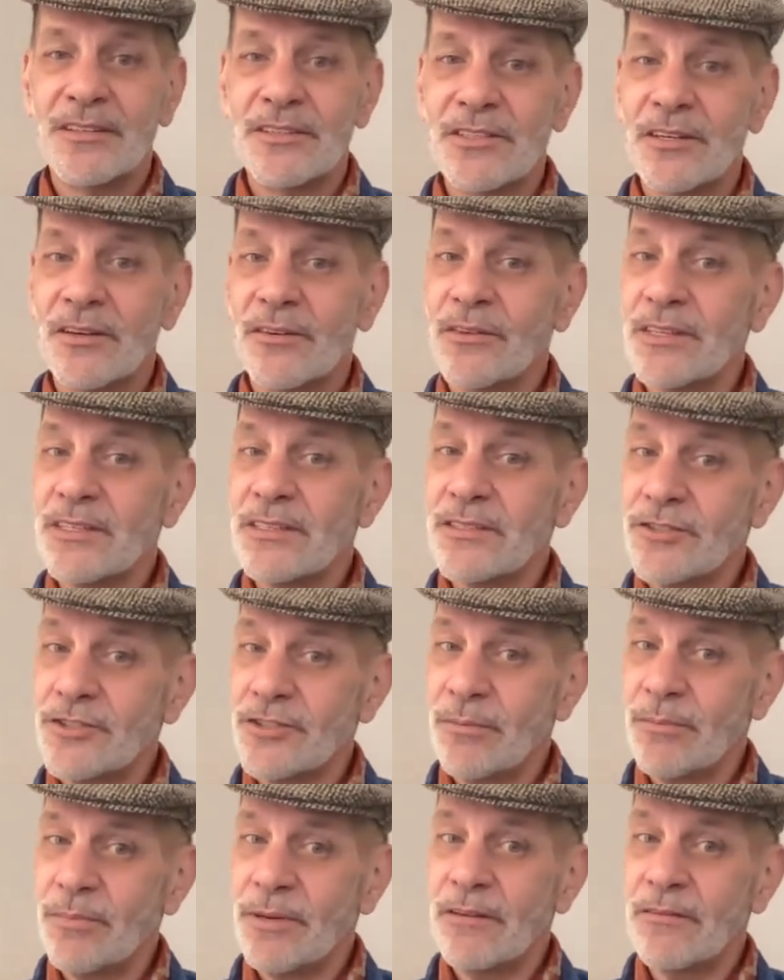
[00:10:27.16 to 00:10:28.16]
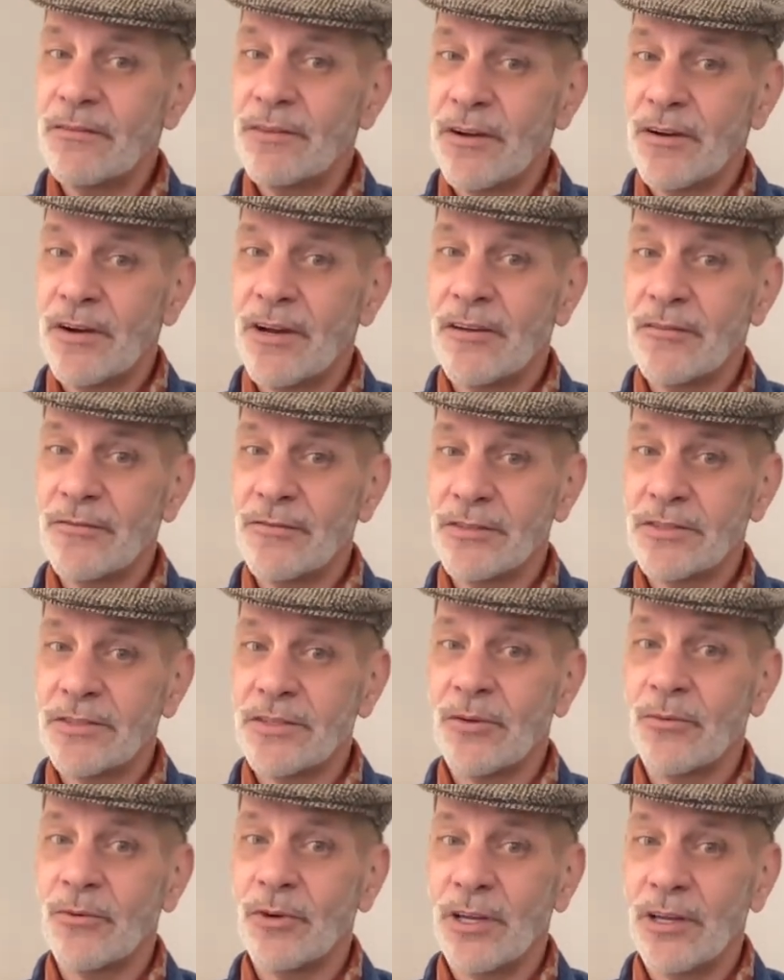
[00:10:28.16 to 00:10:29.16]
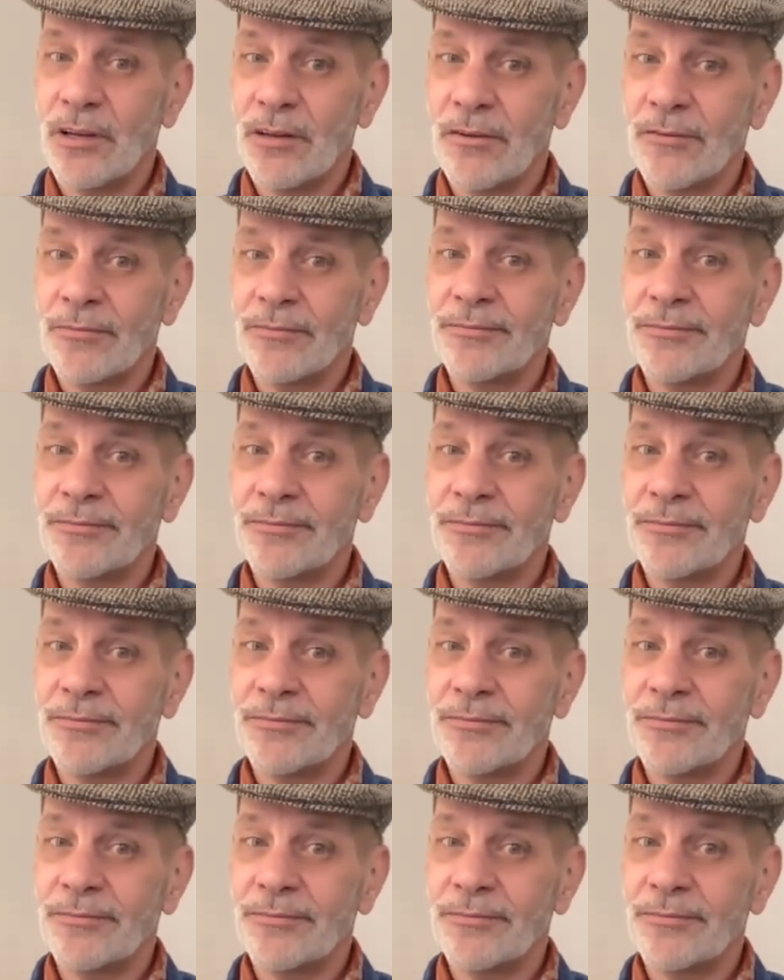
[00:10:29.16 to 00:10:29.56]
So this should be a very interesting week.